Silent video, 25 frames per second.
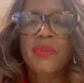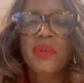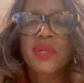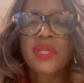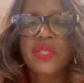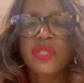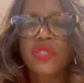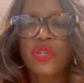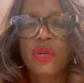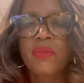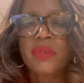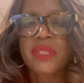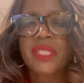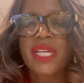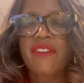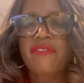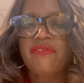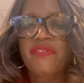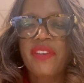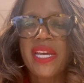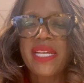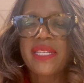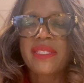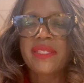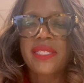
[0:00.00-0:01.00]
consumers are
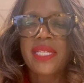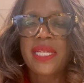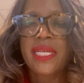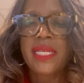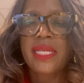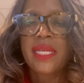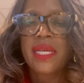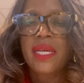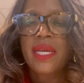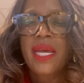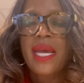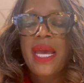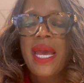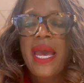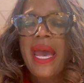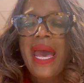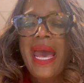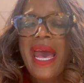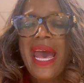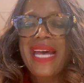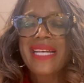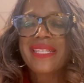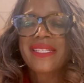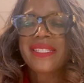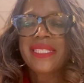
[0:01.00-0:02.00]
facing,
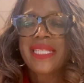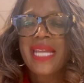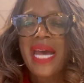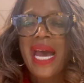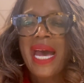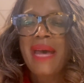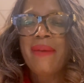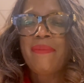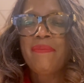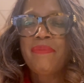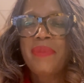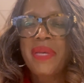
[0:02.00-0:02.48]
has not